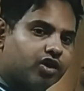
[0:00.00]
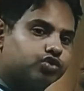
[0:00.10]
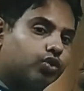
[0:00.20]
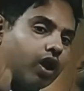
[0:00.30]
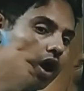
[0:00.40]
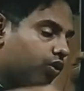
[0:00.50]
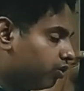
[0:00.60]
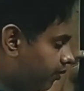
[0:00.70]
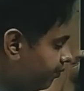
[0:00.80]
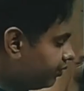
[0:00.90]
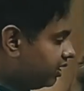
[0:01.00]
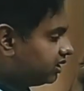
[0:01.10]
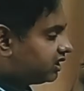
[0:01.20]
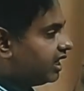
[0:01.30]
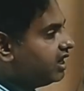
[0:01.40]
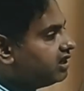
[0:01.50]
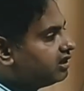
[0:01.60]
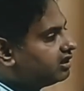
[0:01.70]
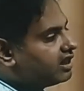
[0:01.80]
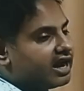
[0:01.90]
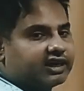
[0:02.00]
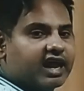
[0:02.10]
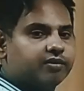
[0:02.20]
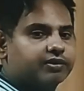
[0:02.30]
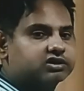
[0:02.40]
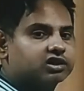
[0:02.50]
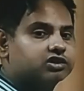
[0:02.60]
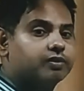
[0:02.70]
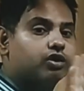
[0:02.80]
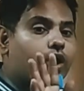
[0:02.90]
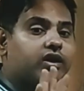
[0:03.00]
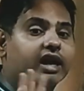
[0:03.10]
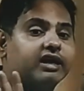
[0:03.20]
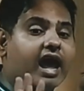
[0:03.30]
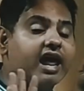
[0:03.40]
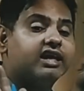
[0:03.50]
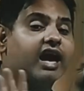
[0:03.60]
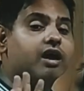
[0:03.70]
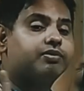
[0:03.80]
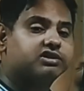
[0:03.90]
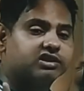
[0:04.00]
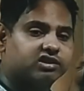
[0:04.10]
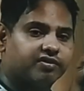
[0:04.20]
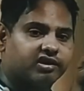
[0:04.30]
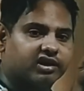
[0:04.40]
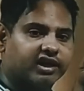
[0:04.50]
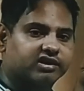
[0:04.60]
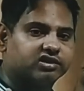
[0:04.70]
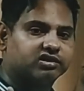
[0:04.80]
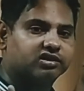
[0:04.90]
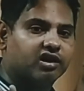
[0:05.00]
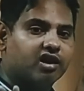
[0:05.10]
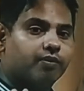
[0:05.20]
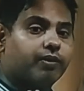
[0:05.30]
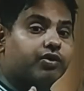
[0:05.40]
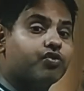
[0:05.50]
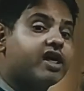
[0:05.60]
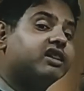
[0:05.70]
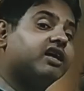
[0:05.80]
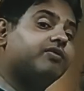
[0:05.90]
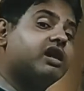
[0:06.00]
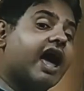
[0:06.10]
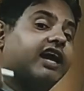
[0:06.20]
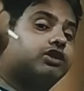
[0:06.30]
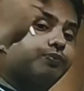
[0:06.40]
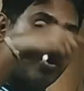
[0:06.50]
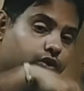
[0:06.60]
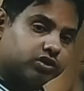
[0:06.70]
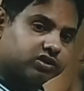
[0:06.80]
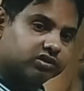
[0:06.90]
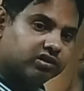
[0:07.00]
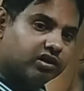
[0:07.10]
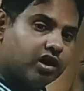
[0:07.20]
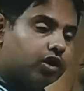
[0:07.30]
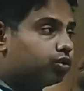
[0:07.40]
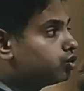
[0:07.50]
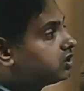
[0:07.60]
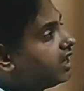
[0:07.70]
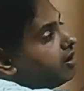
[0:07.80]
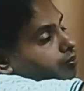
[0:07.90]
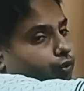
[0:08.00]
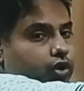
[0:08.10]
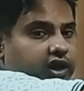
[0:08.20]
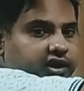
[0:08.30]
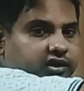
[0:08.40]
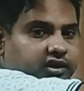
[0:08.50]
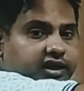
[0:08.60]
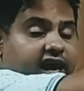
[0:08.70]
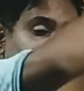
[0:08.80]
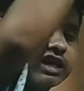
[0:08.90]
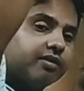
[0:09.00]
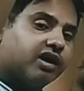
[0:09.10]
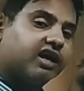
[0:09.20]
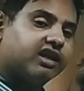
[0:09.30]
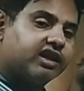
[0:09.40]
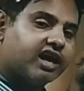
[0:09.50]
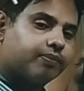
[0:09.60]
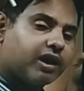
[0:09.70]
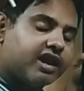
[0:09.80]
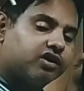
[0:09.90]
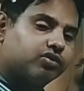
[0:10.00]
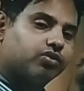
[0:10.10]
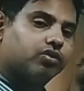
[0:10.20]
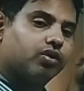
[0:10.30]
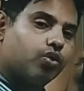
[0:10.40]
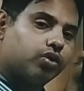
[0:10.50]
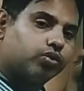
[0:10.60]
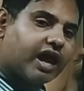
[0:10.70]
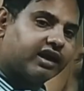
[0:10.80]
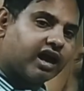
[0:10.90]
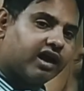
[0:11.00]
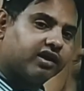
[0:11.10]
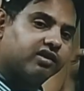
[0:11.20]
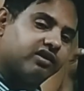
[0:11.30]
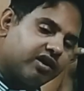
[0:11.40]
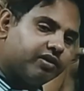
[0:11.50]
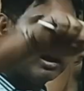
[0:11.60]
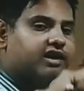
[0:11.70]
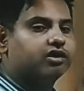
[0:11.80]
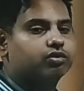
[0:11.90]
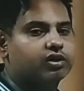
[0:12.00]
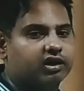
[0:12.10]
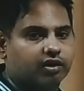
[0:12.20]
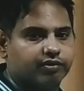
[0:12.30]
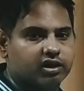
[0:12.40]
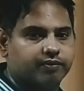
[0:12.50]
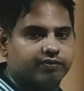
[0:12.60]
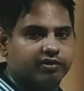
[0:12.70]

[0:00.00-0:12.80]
So now still that 10 persons will not get any hypersensitivity reactions, but when they will expose to same pollen, next time again they are planning to go to that garden, they will get into the trouble,